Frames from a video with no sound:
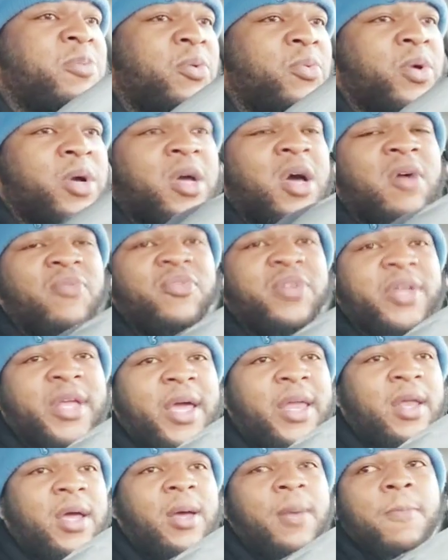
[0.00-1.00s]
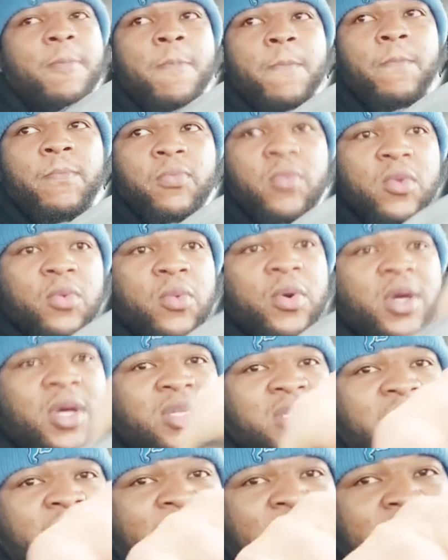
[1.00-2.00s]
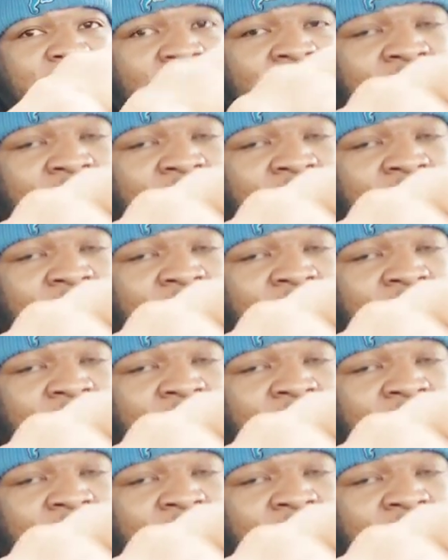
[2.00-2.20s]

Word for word: But what covered that up was that